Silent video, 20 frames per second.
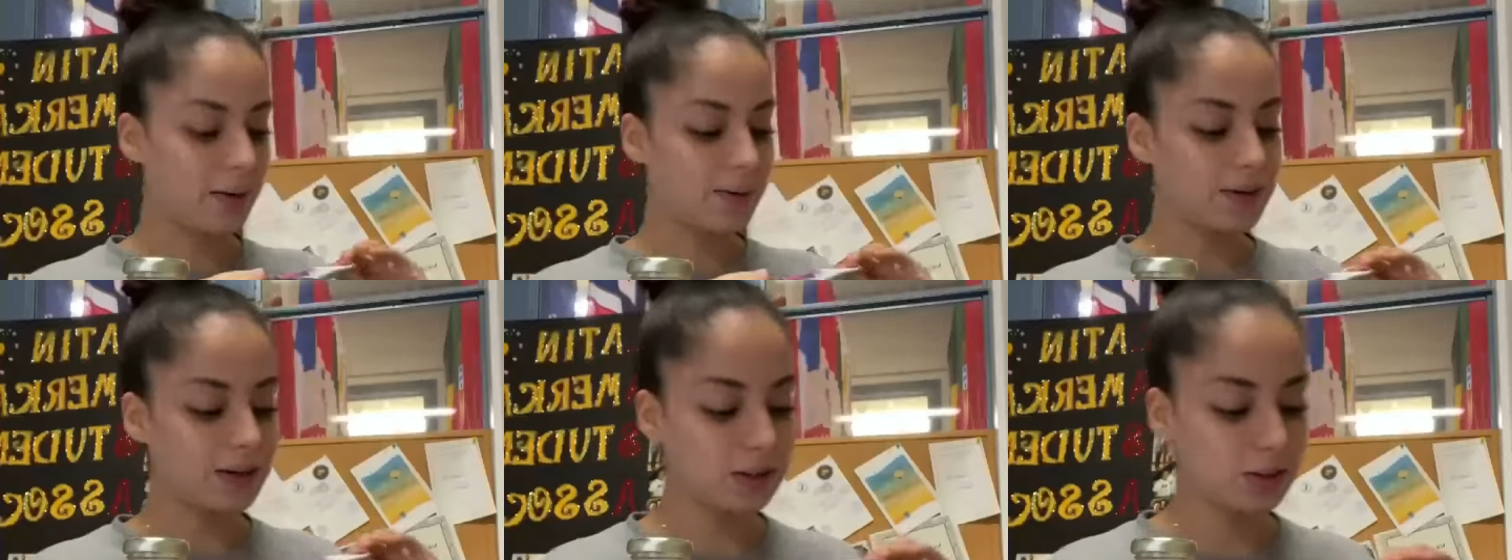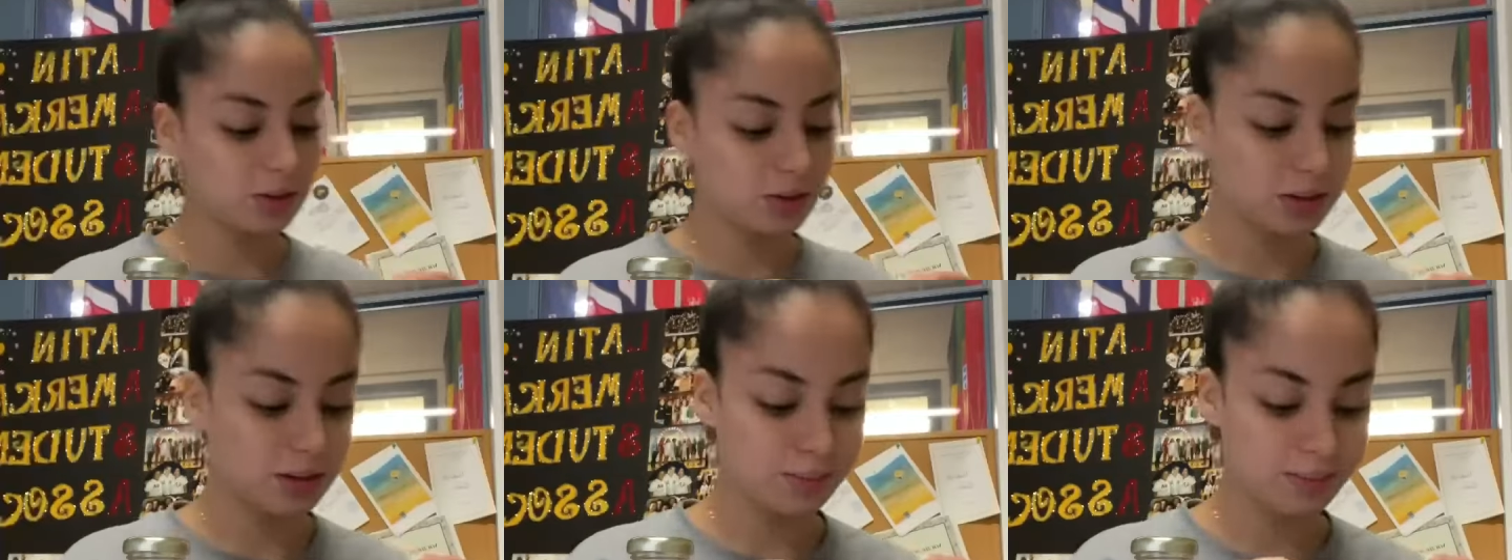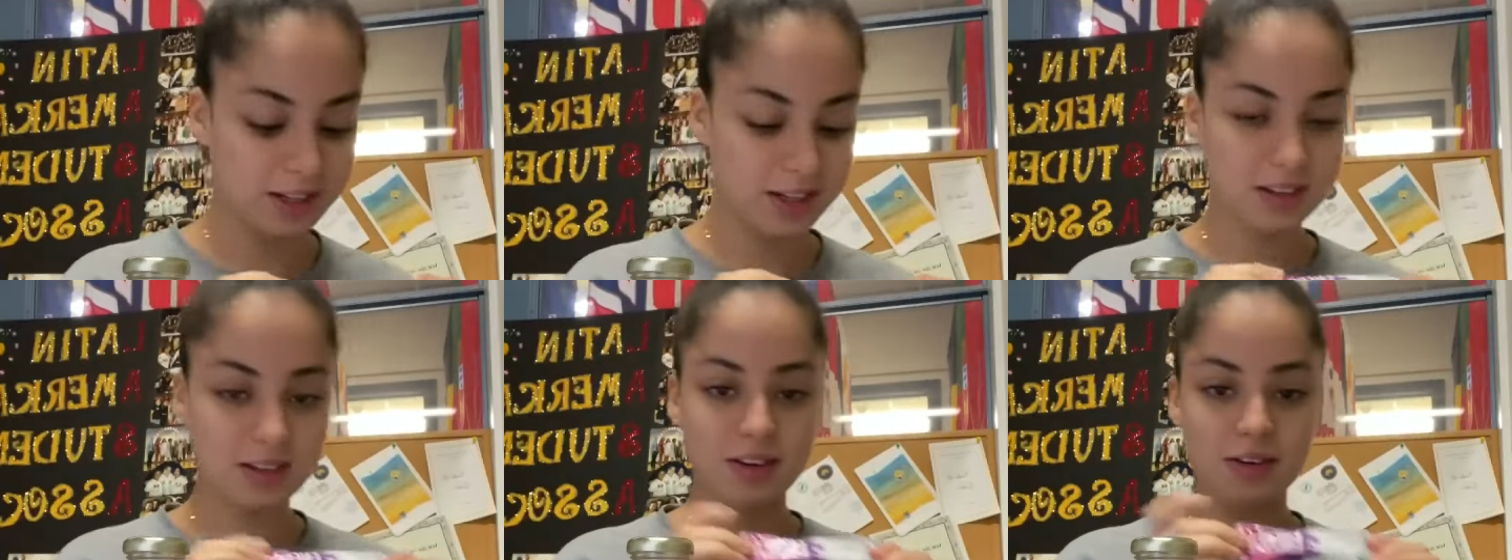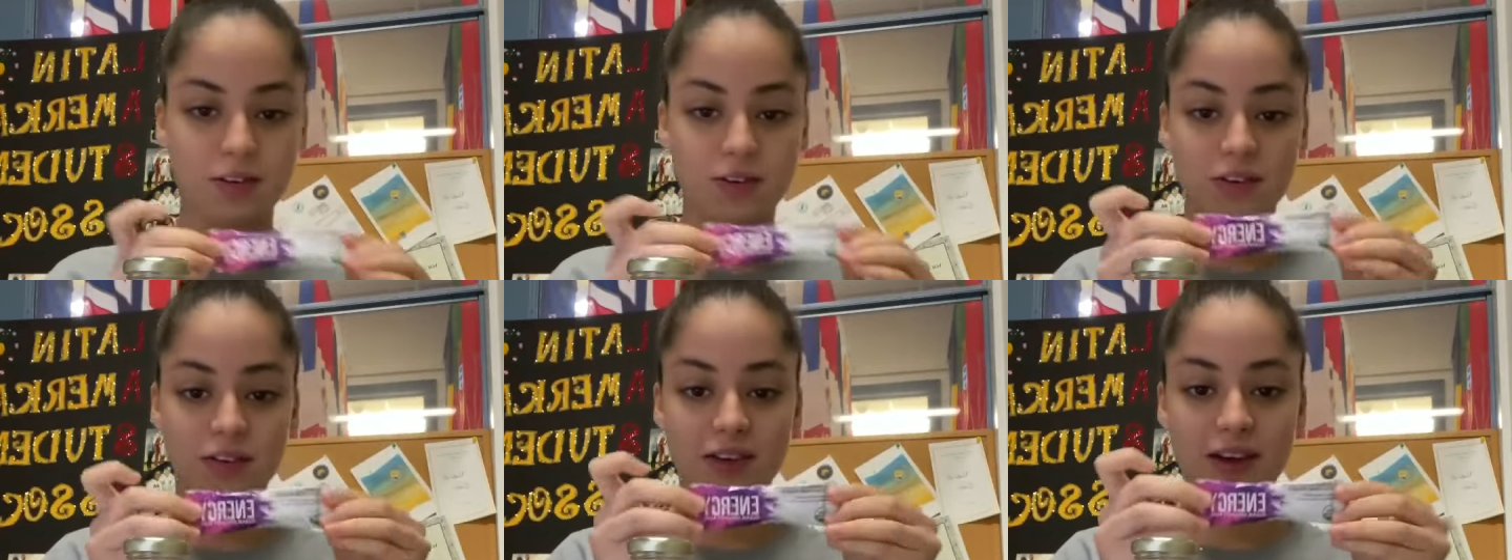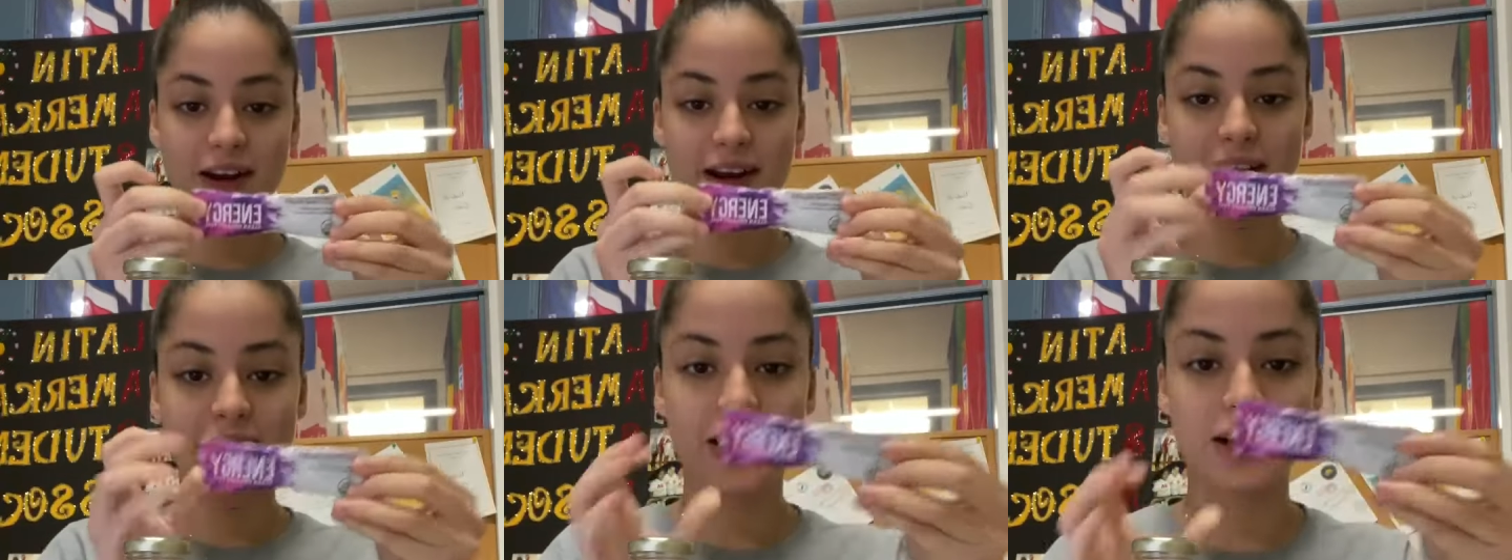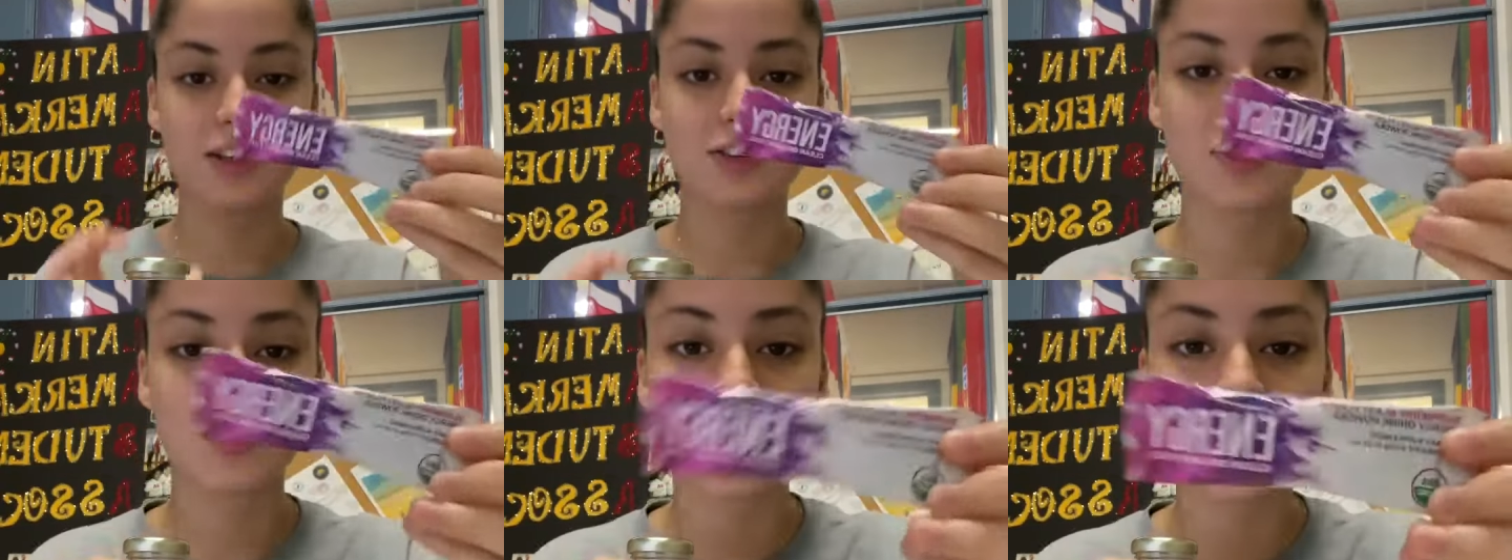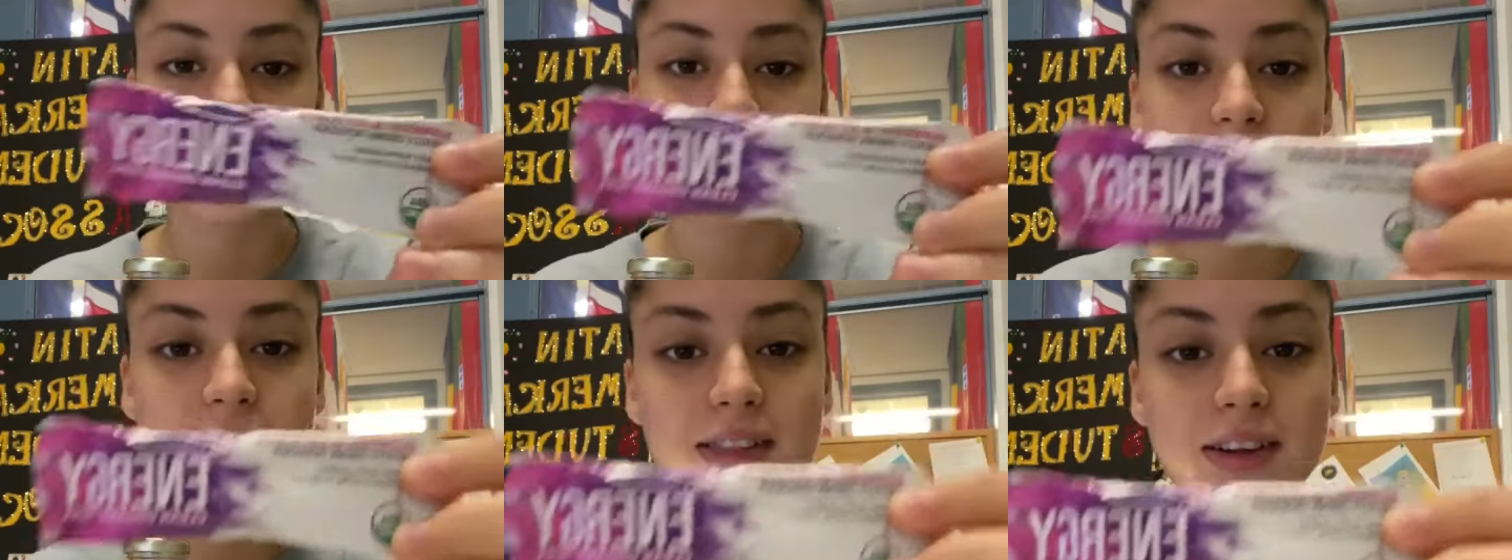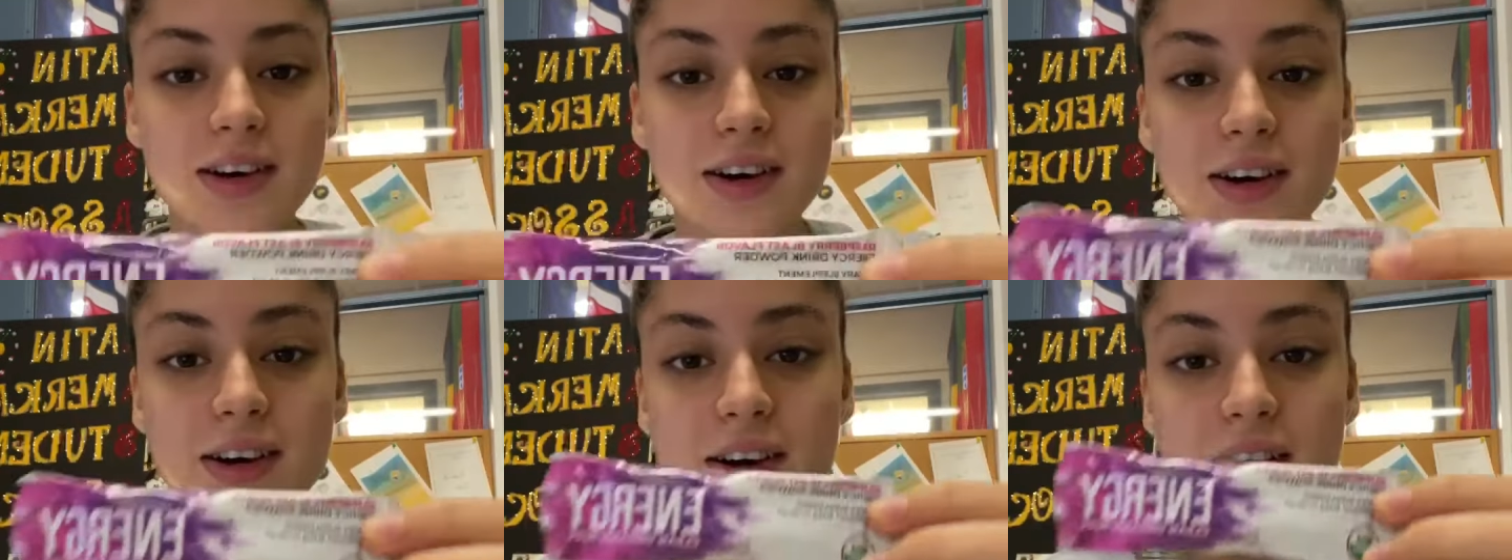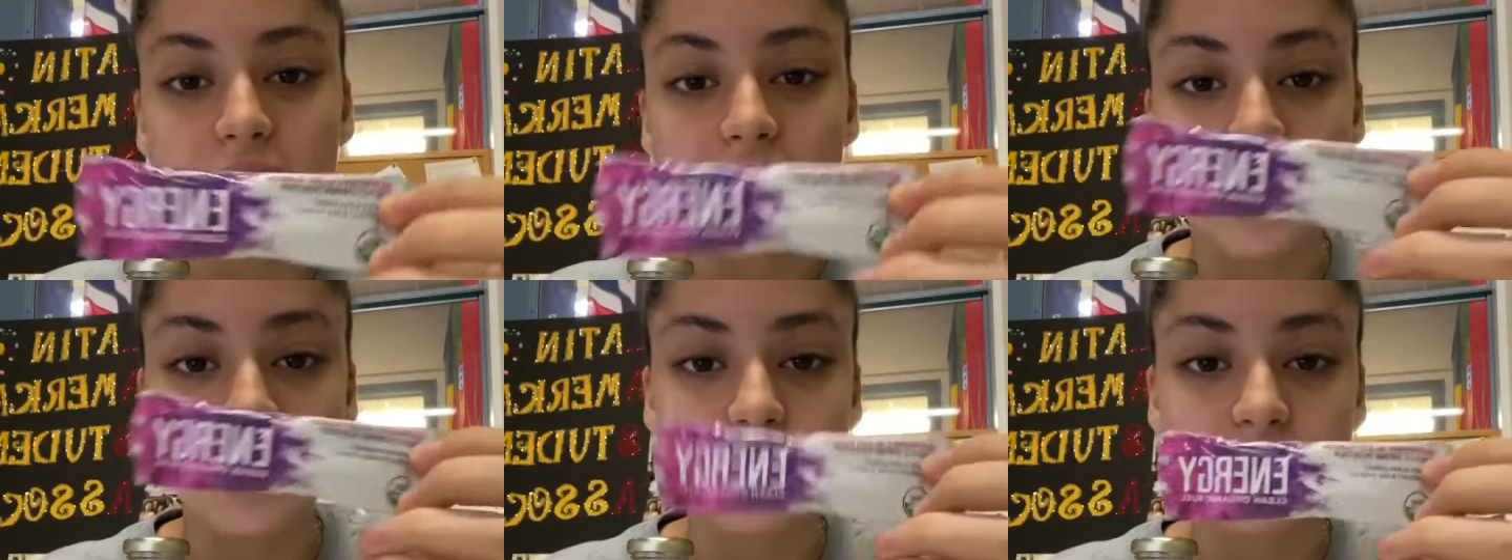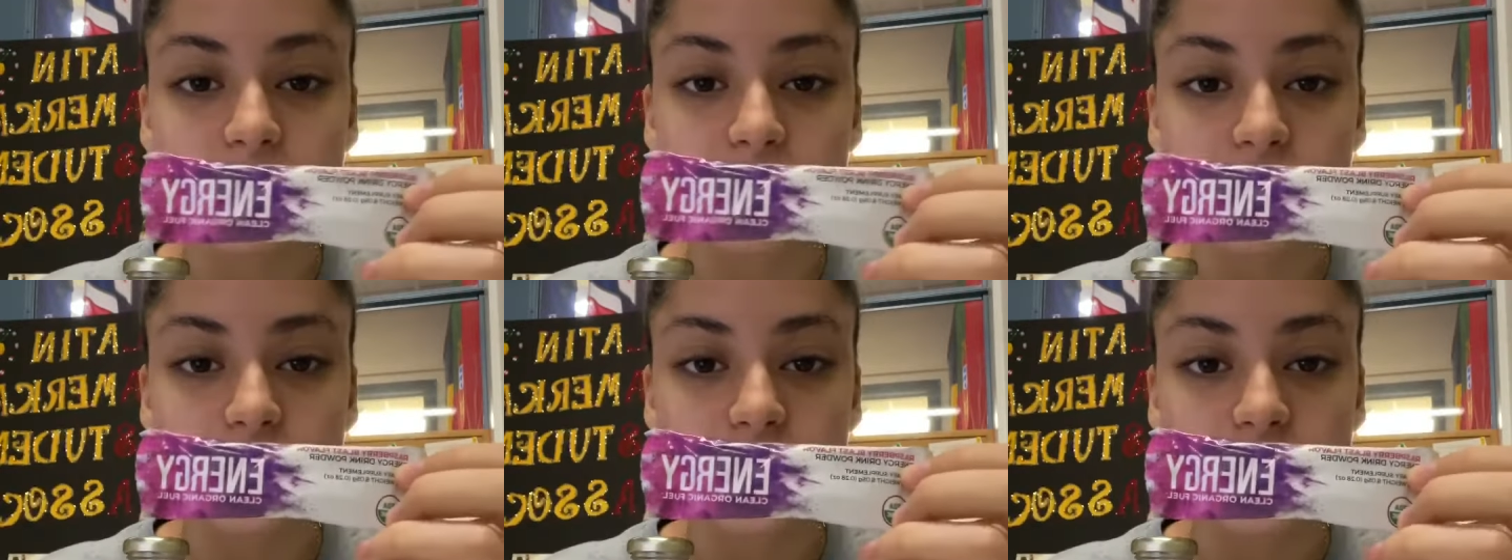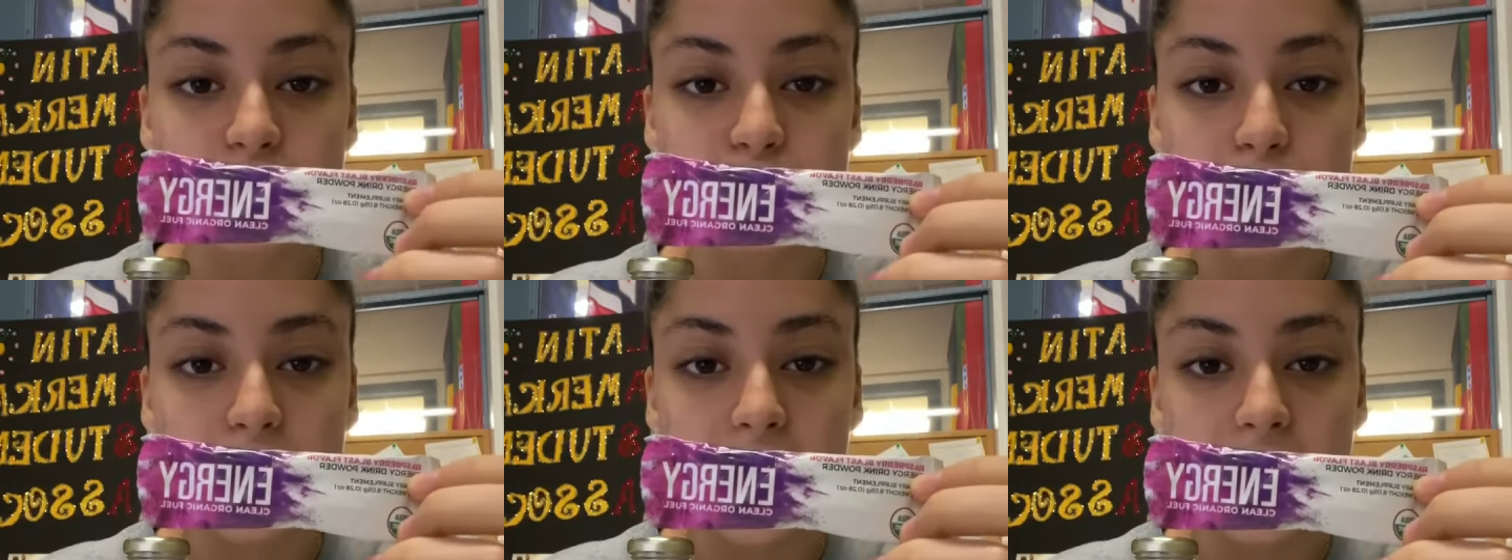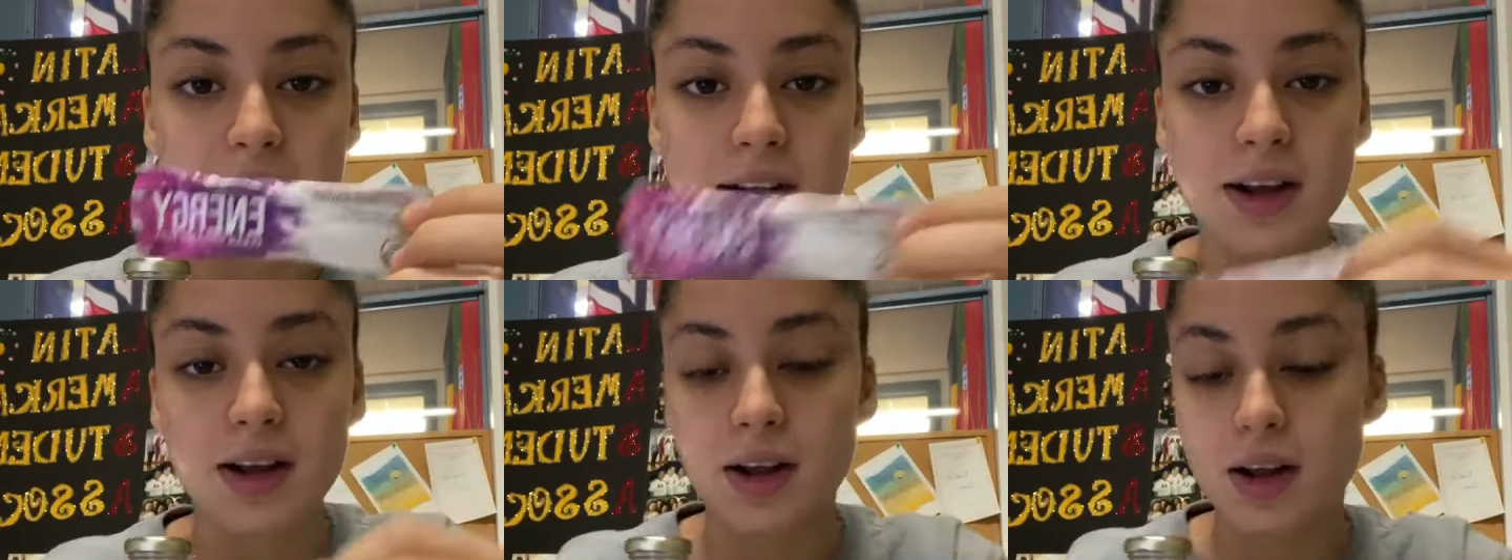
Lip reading: want to do something different today and try the energy pack